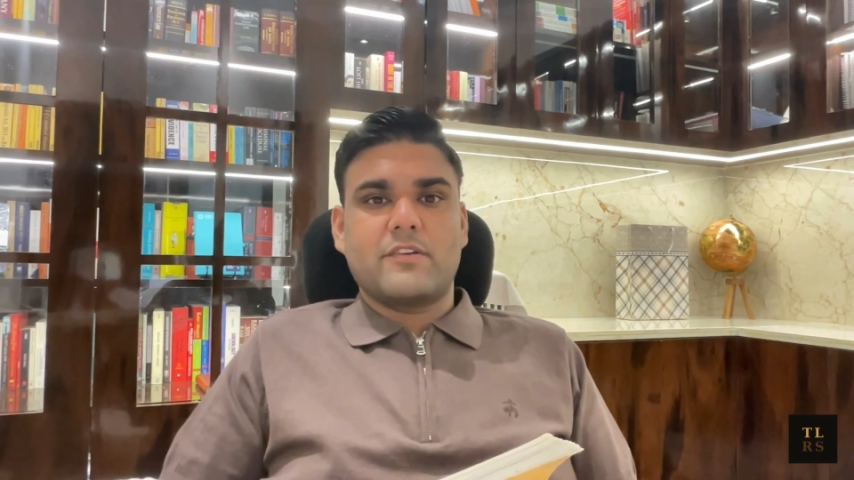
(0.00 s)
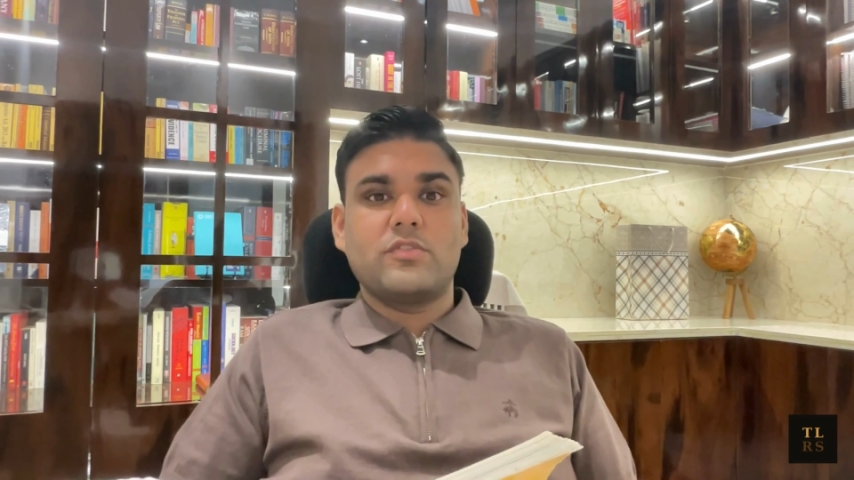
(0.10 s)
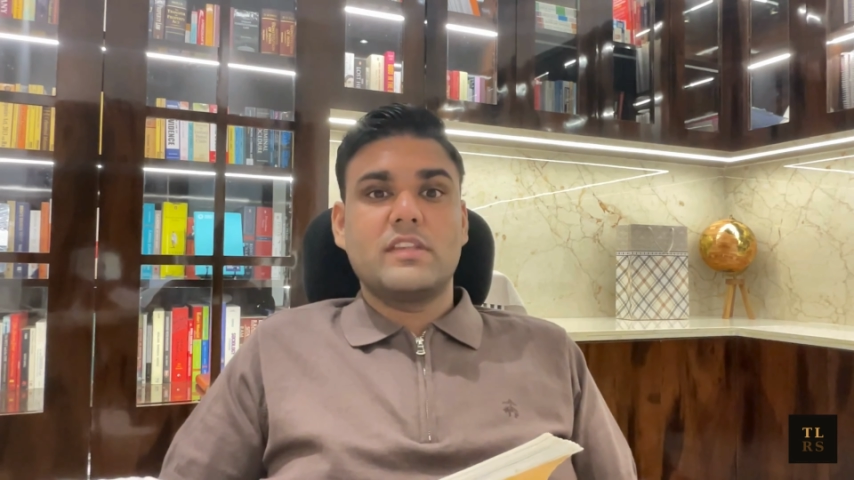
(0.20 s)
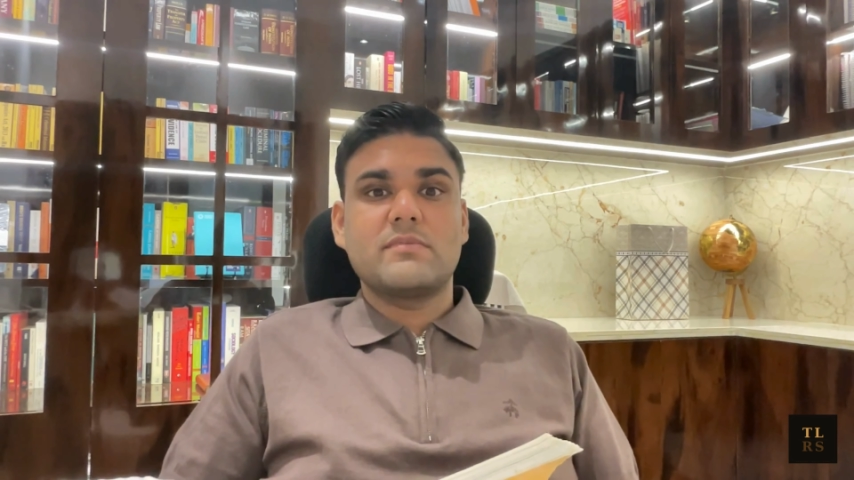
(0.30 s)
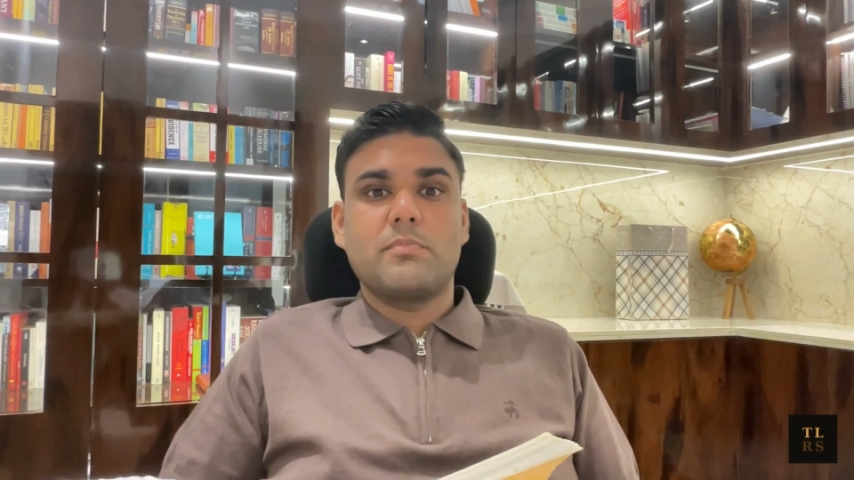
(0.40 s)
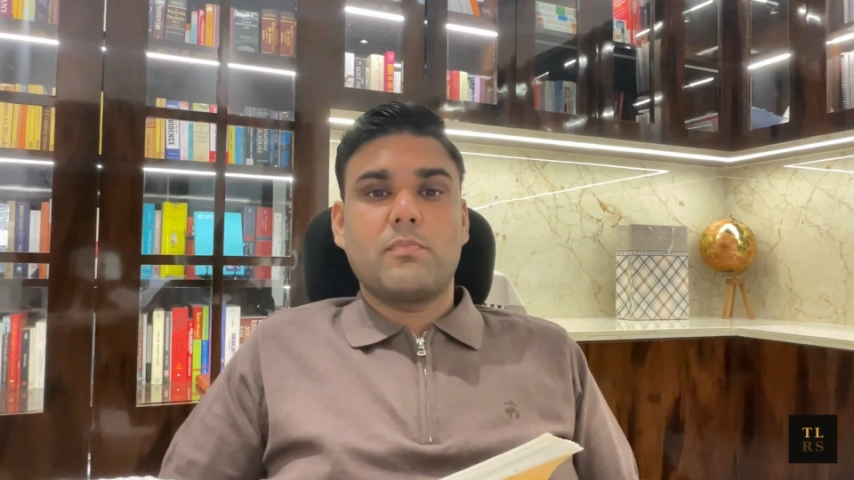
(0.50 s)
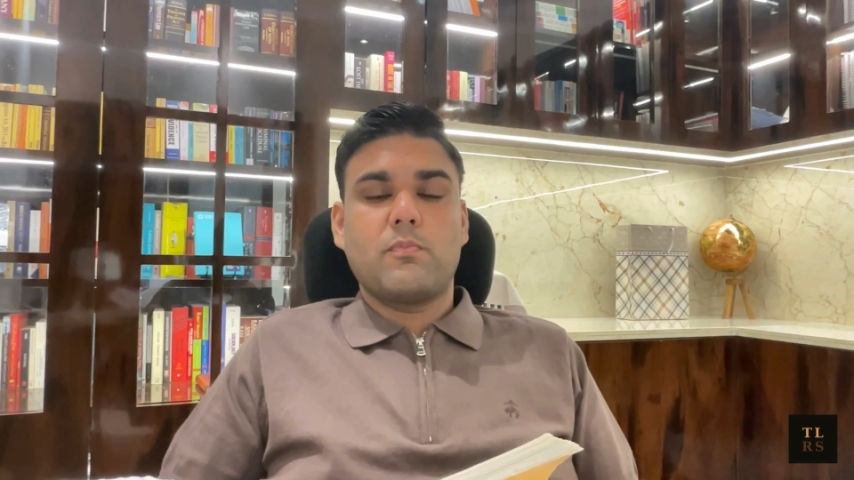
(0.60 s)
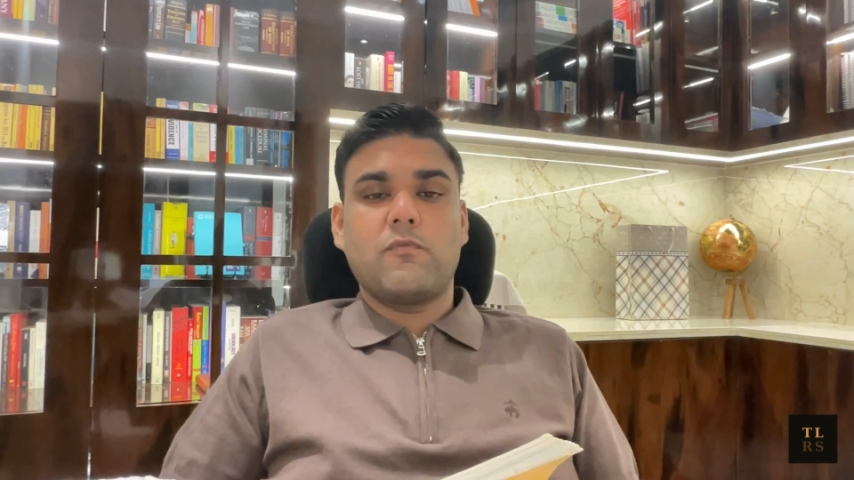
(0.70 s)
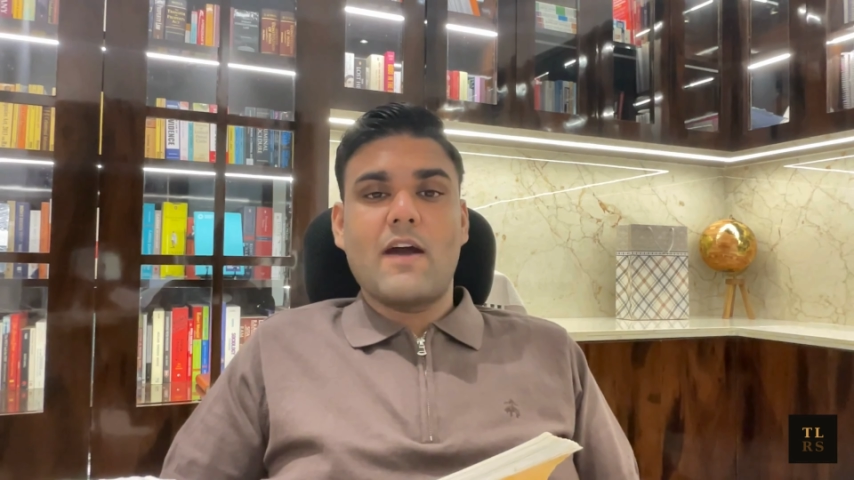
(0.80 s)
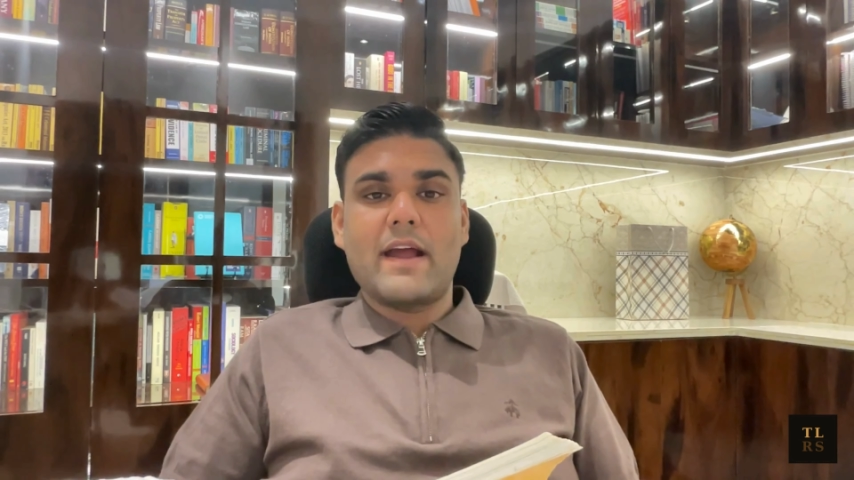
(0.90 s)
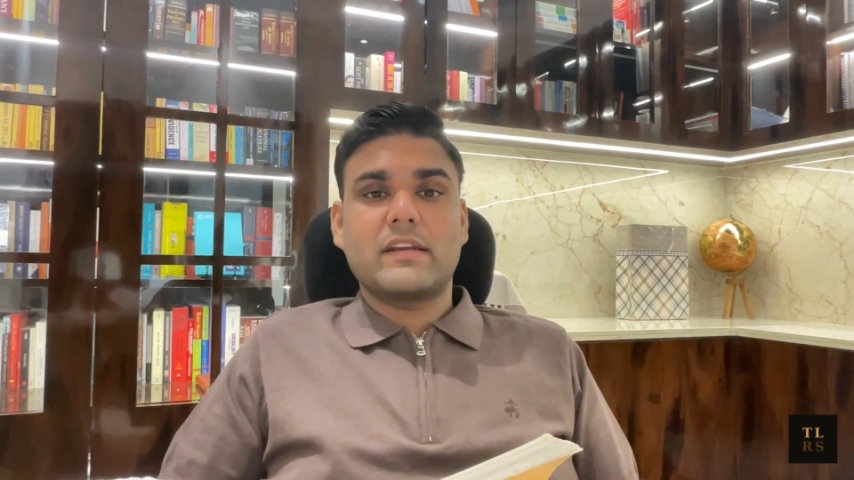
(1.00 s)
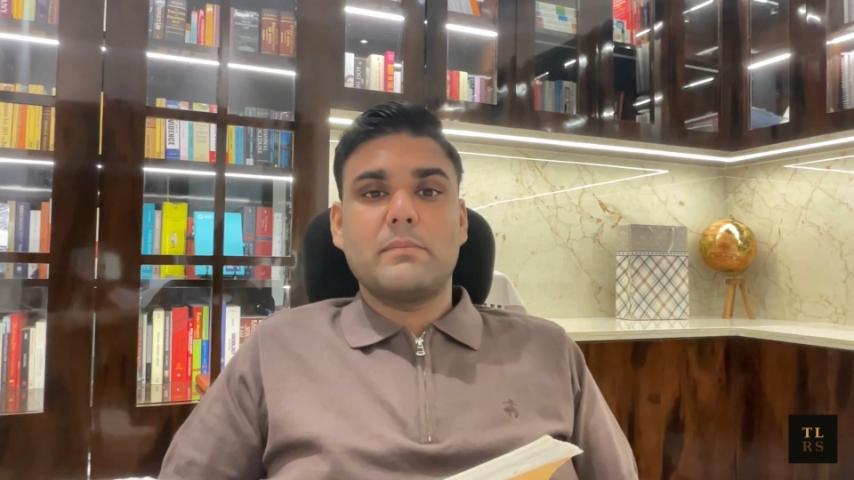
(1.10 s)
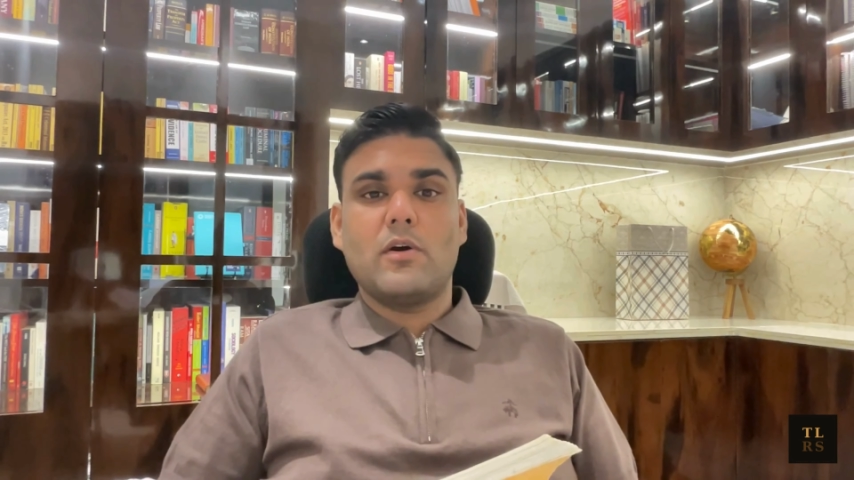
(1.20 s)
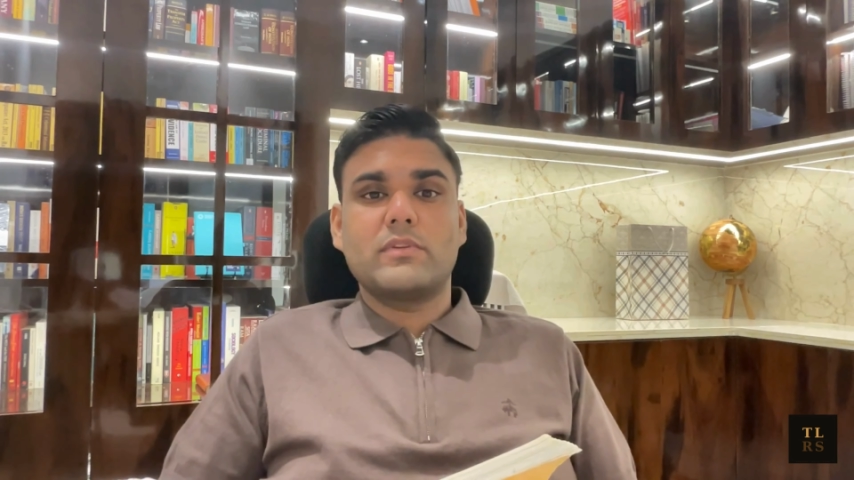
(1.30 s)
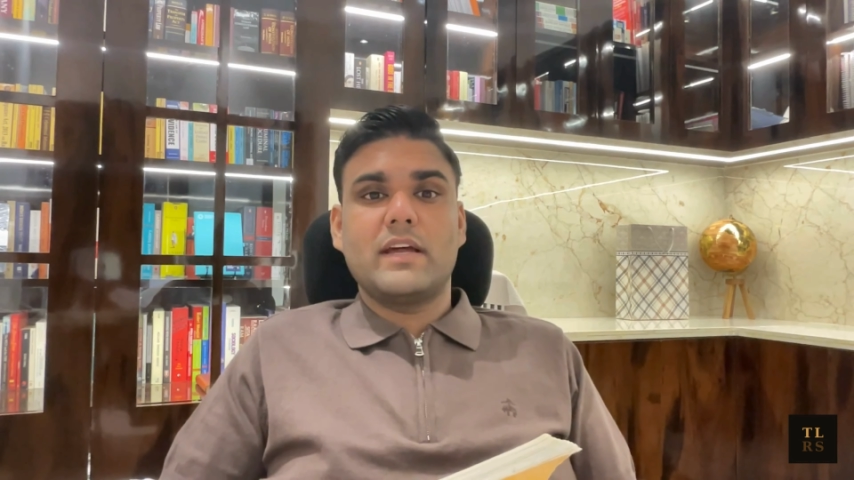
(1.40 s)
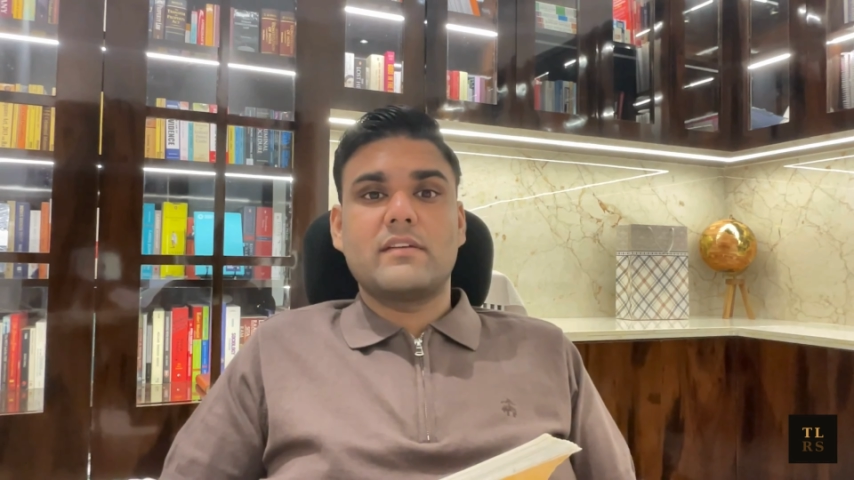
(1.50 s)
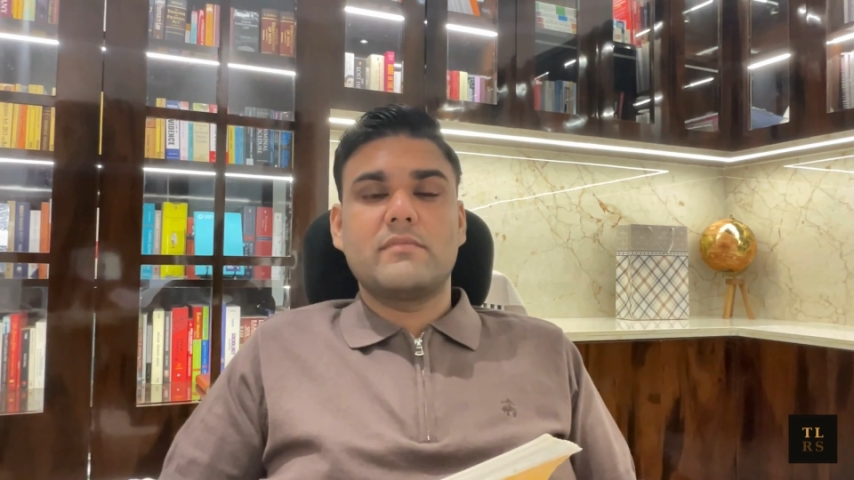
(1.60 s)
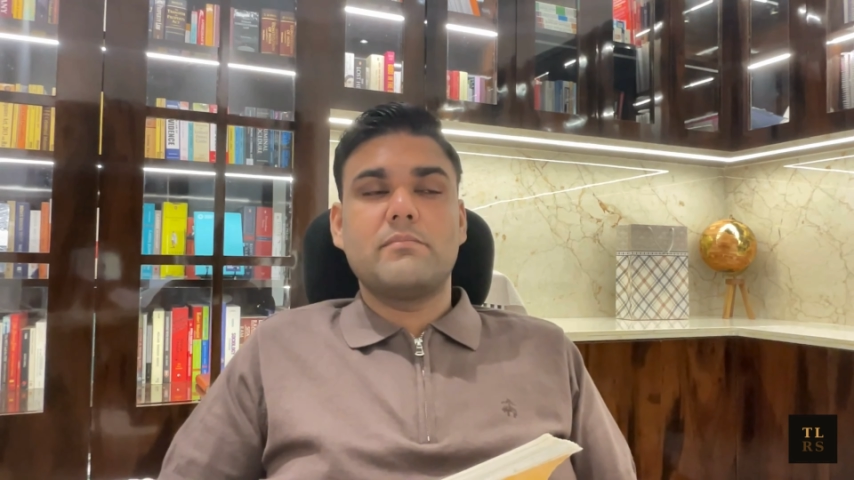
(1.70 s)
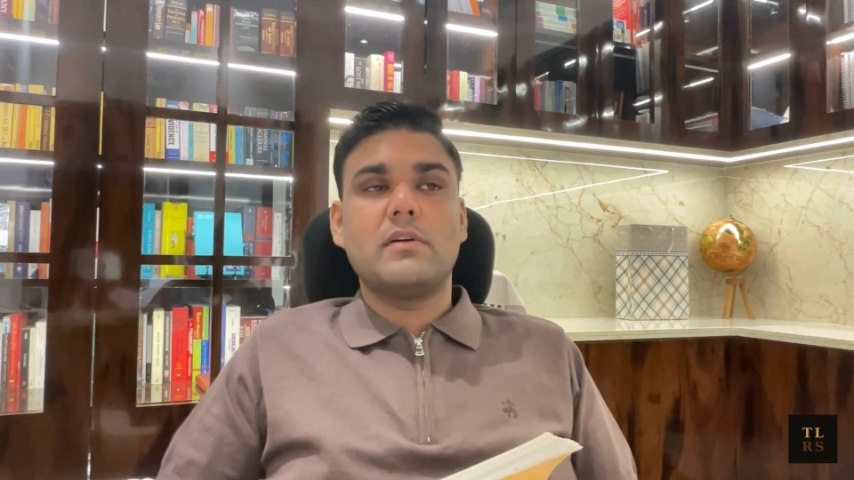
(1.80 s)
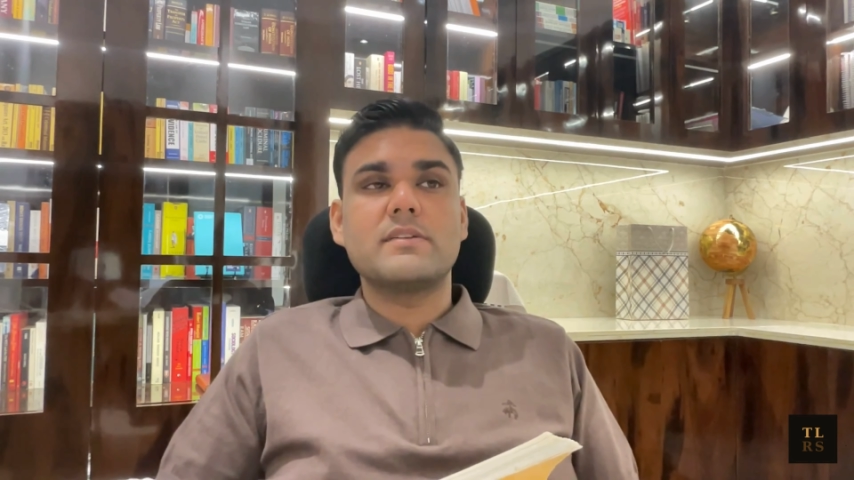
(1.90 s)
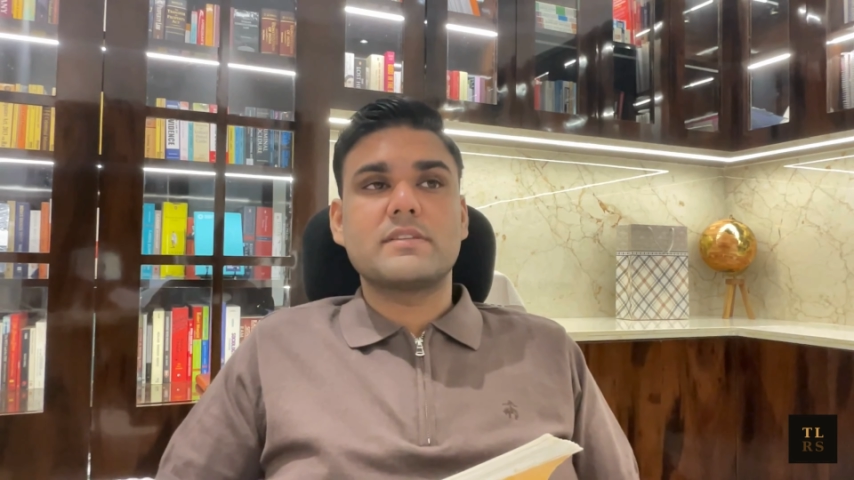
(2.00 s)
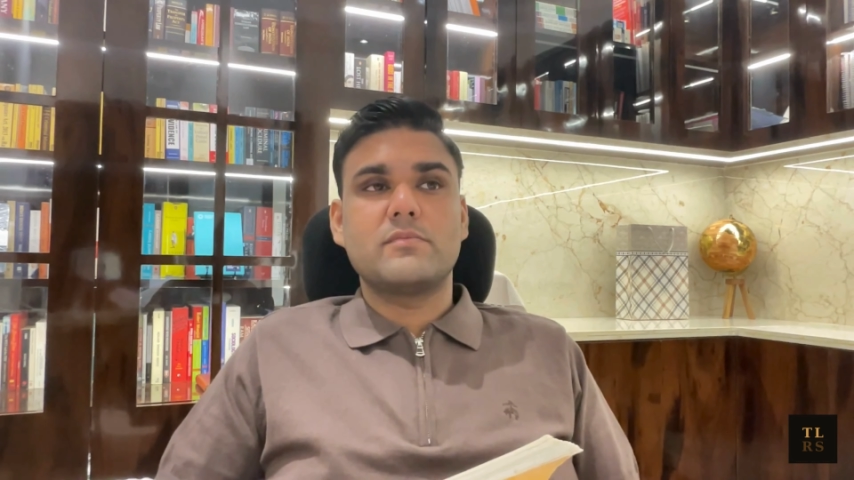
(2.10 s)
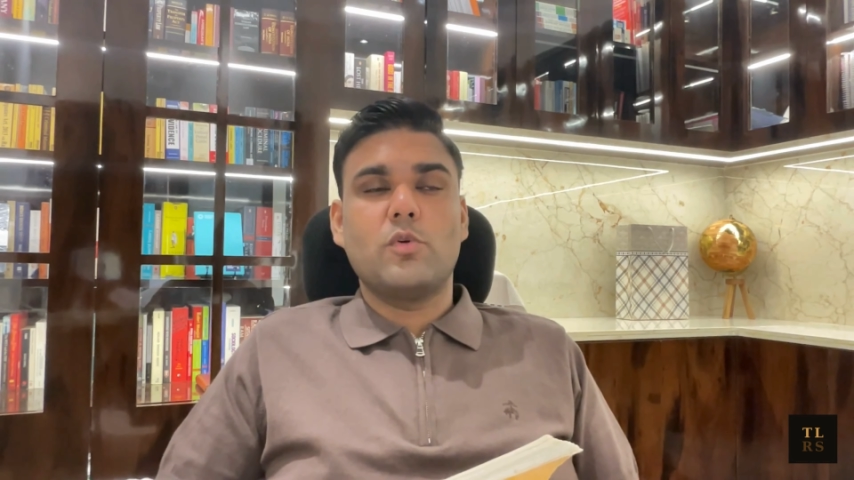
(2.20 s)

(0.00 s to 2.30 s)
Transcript: So this fact about that person,